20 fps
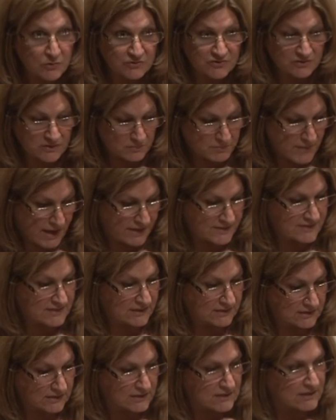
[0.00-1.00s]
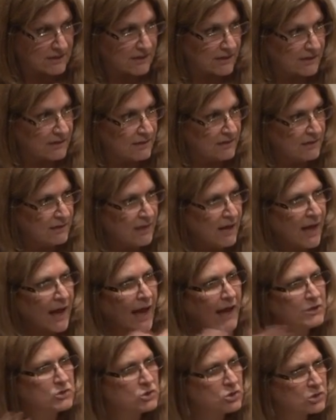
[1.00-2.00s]
Muslim masculinity?
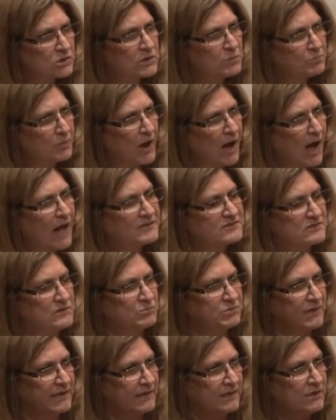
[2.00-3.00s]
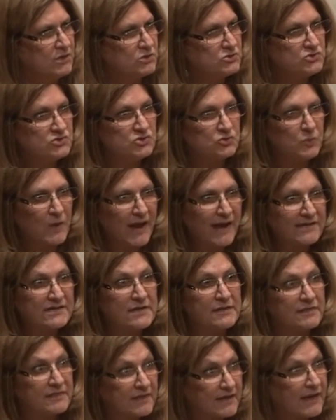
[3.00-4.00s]
And could it possibly do
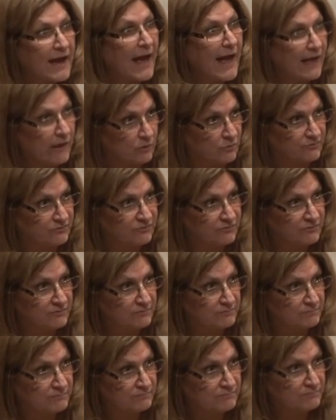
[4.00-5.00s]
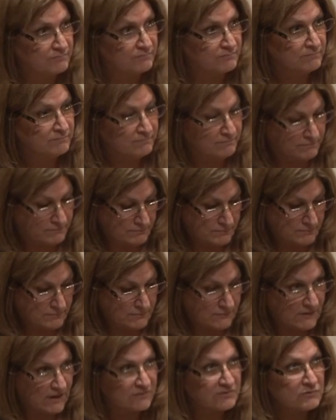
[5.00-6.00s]
anything else?
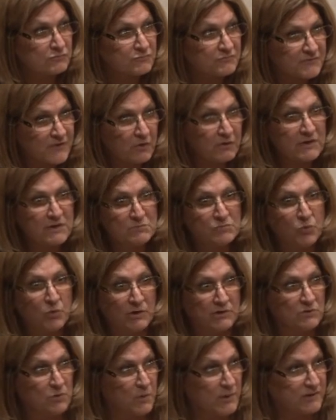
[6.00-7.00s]
That's a very important